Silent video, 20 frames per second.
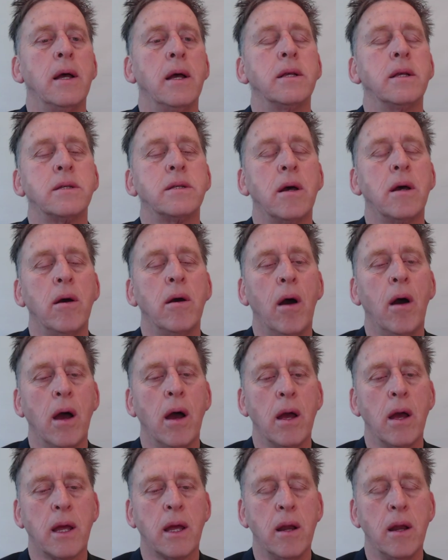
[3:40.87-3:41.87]
So
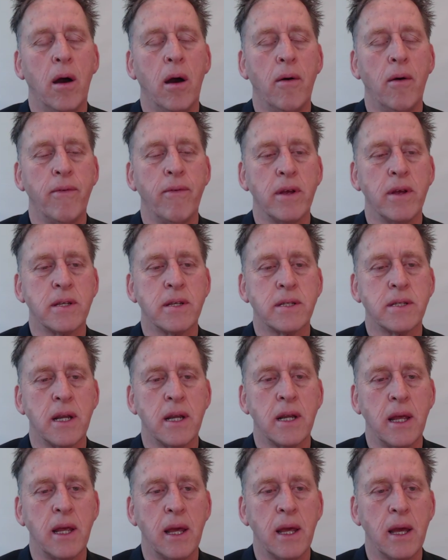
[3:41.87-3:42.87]
I can
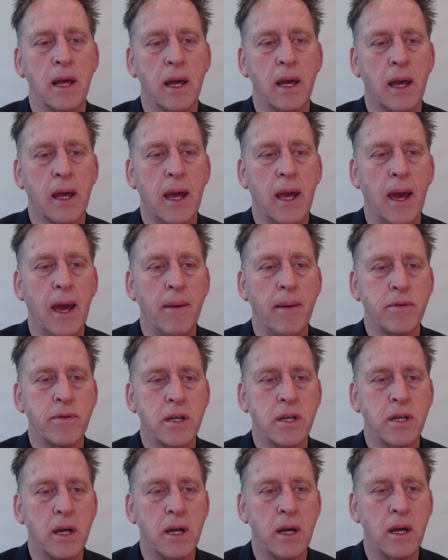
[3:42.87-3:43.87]
obviously
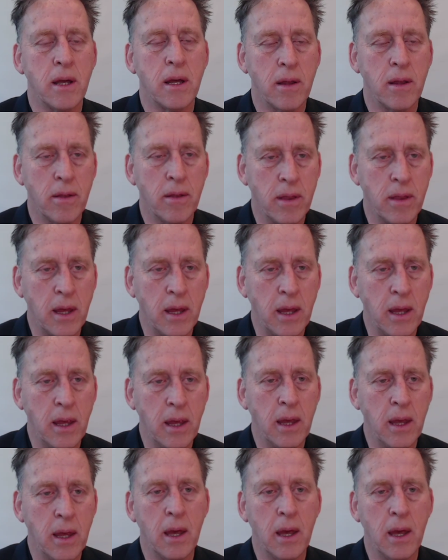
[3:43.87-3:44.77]
capture the